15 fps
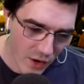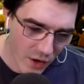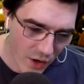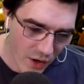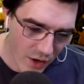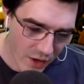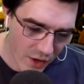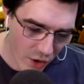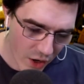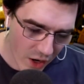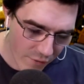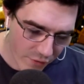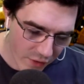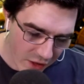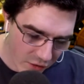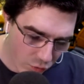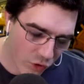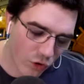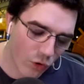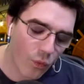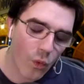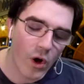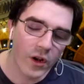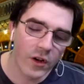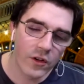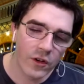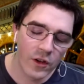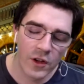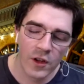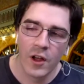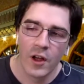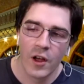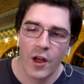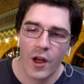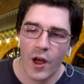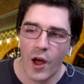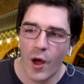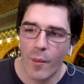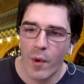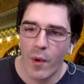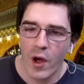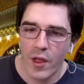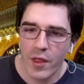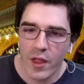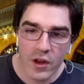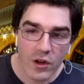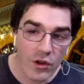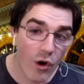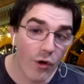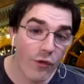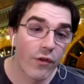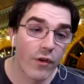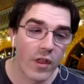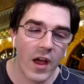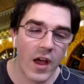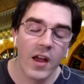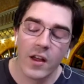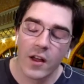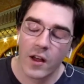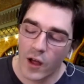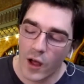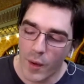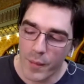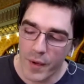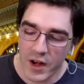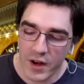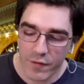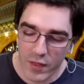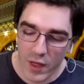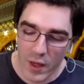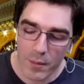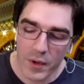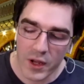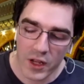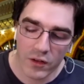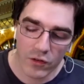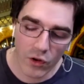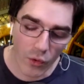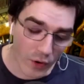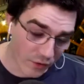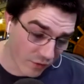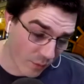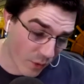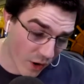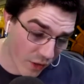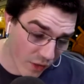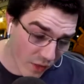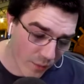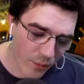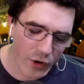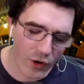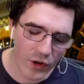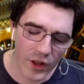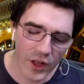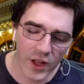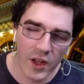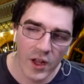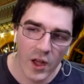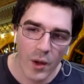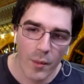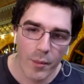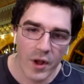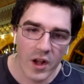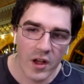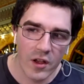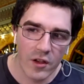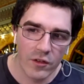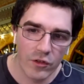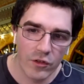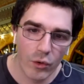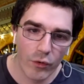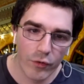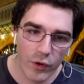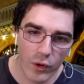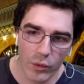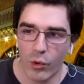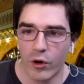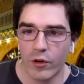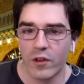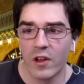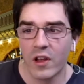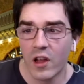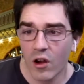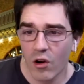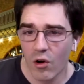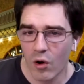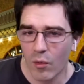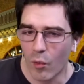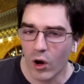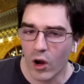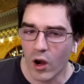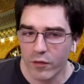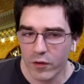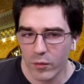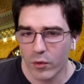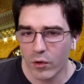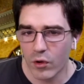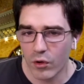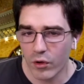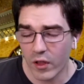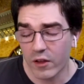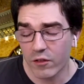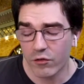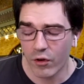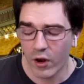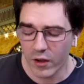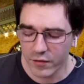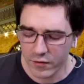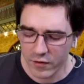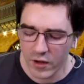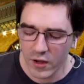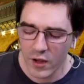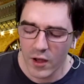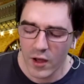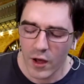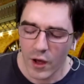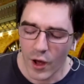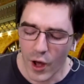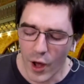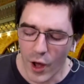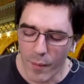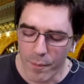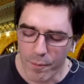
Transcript: you know, if that's what you want, um, then go for that. Um, and if that means going somewhere other than Berkeley because you will feel more secure or more comfortable or less stressed, um,